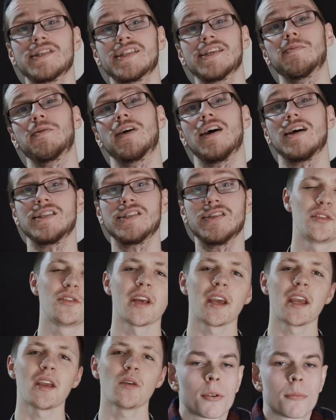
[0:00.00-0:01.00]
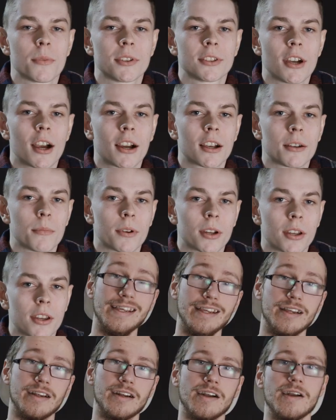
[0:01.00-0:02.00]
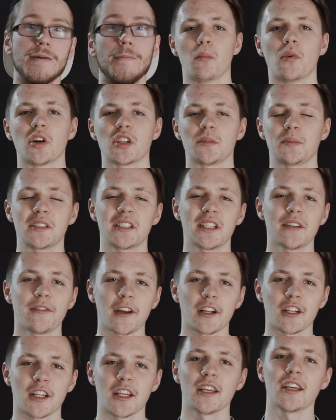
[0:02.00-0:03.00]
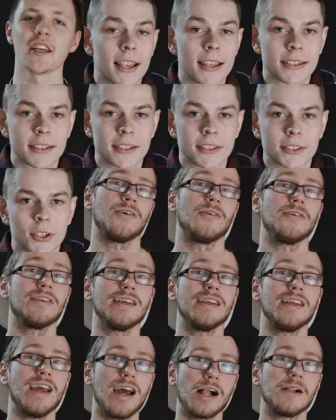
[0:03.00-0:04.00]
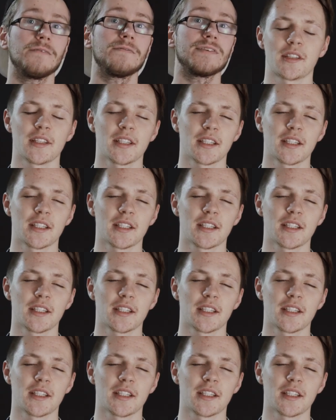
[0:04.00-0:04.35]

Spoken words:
what's up guys? Today we're going to be talking about gear. More specifically, is the Sony Alpha